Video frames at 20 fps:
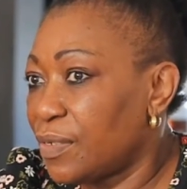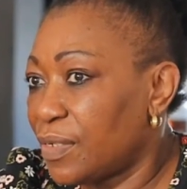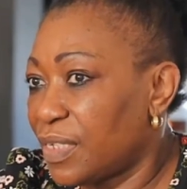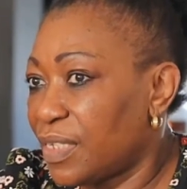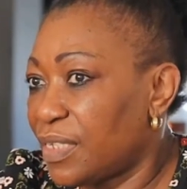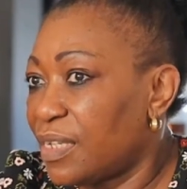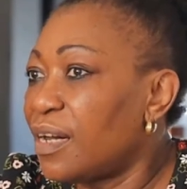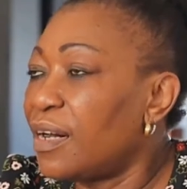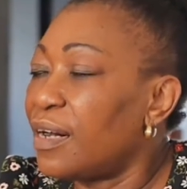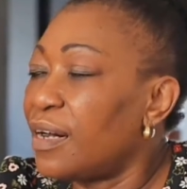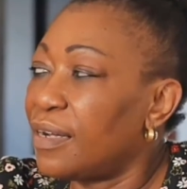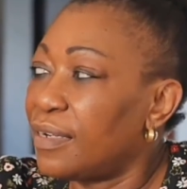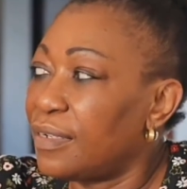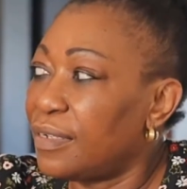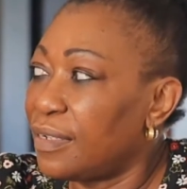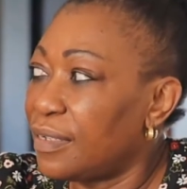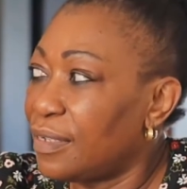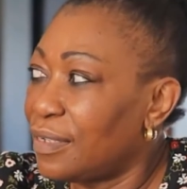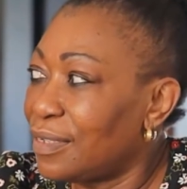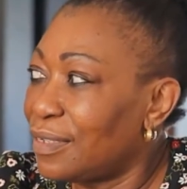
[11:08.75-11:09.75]
start
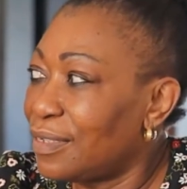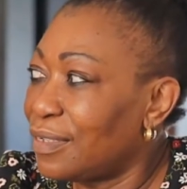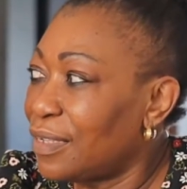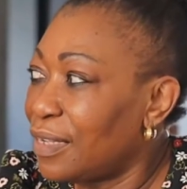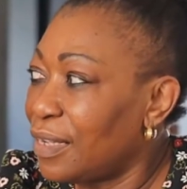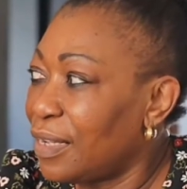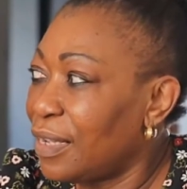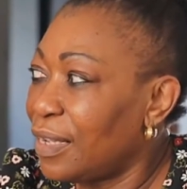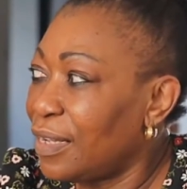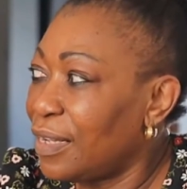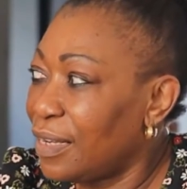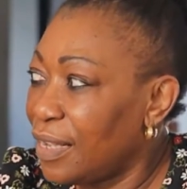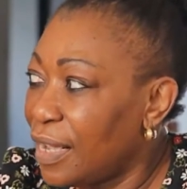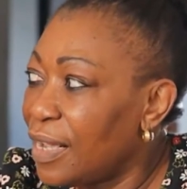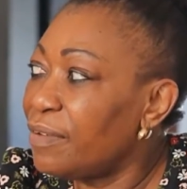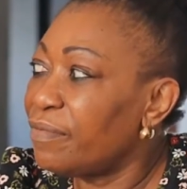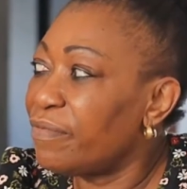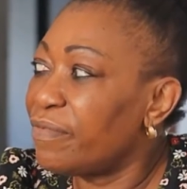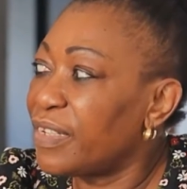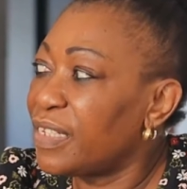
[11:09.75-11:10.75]
in
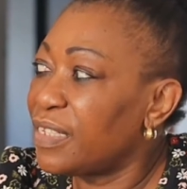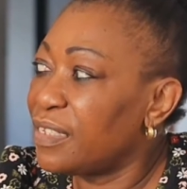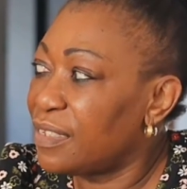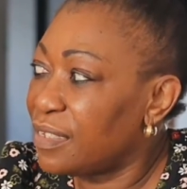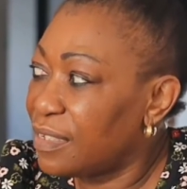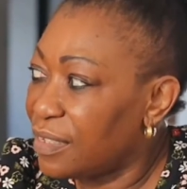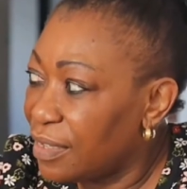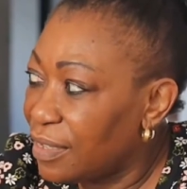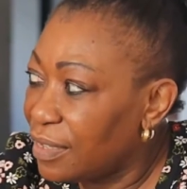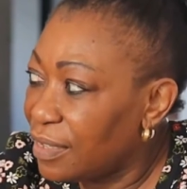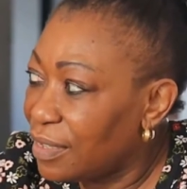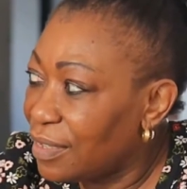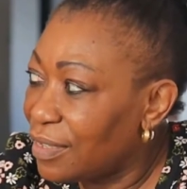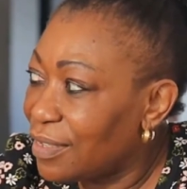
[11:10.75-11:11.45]
infancy.